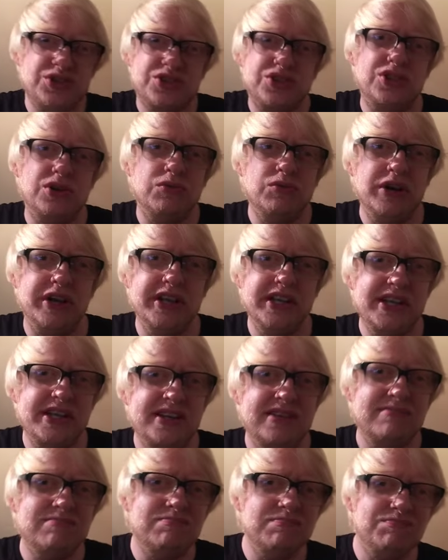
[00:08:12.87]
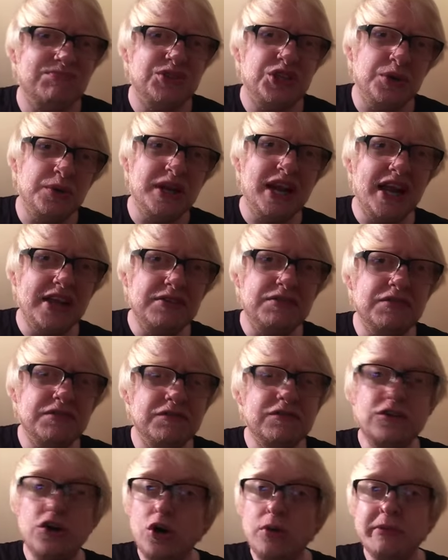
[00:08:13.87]
just not really doing
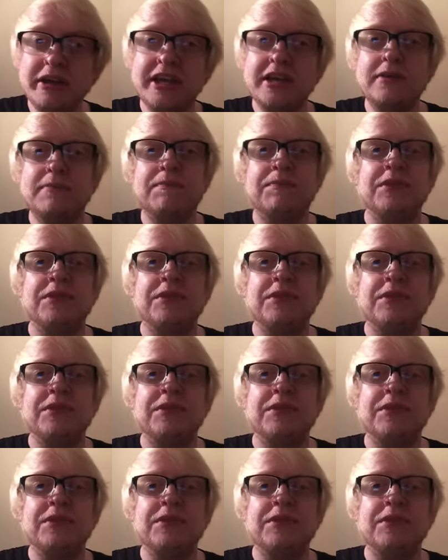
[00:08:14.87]
anything for me.